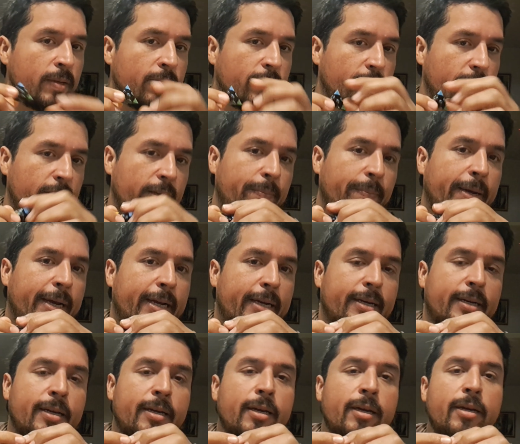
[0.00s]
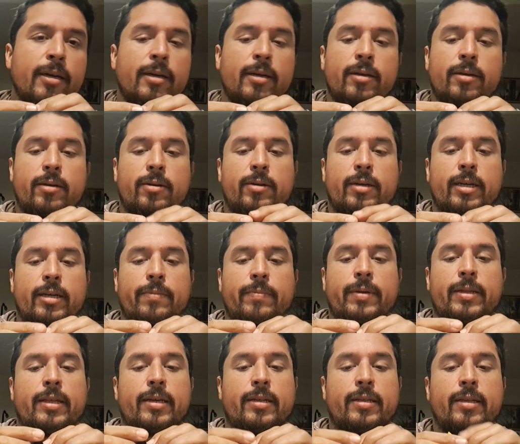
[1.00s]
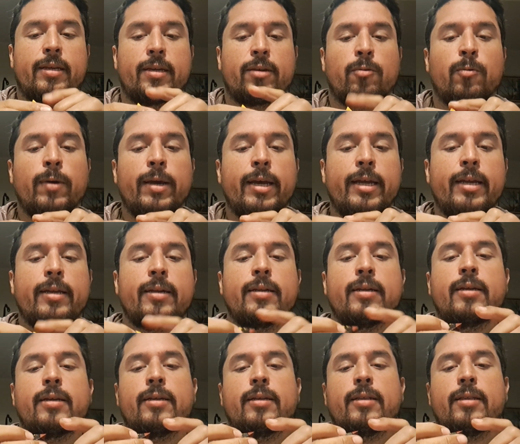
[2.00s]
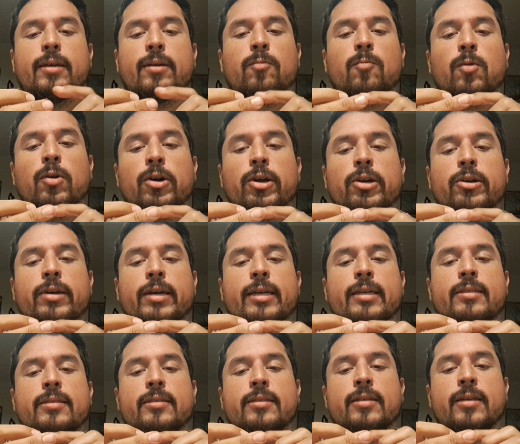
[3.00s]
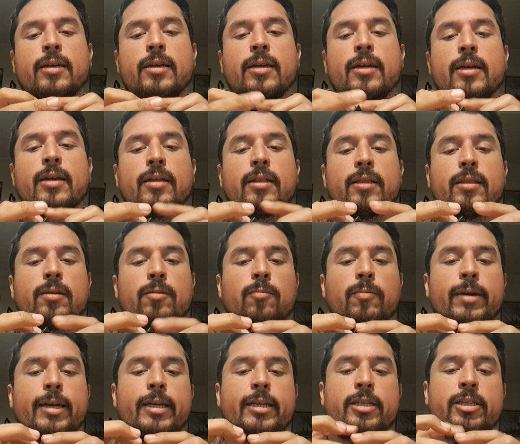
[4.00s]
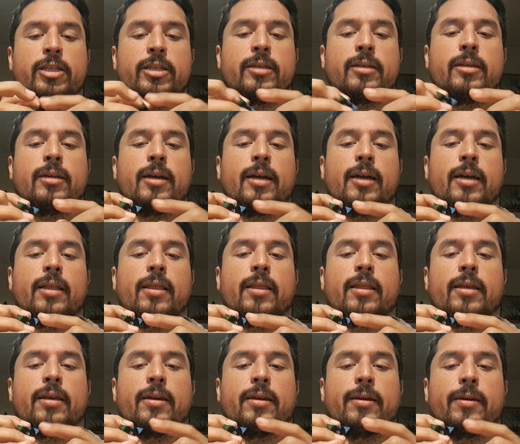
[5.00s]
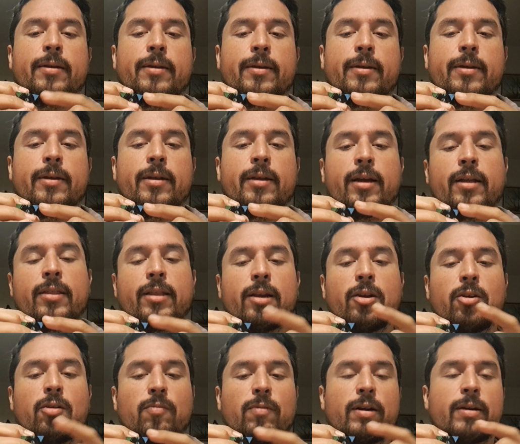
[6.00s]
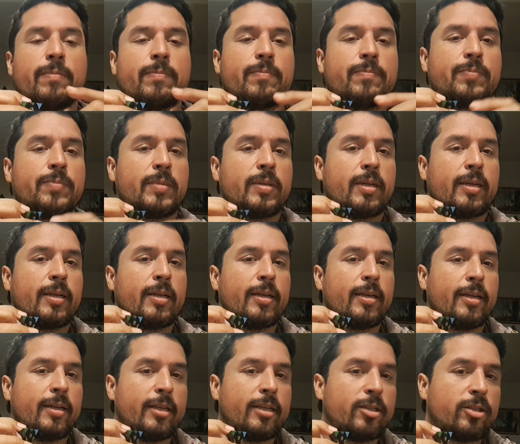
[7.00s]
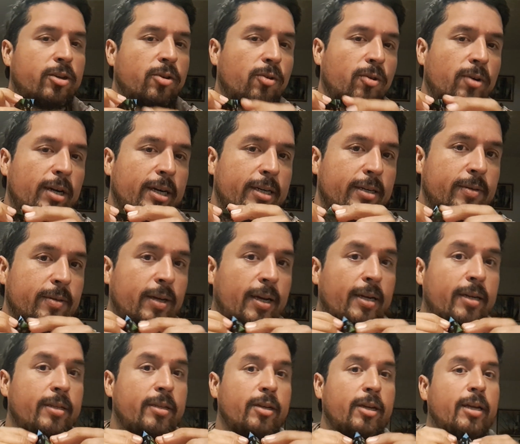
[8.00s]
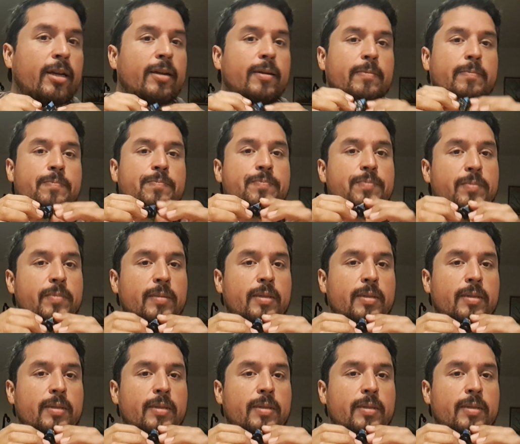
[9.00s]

for the men. Or it can be the queen, the warrioress, the witch and the lover in each corner, and you can,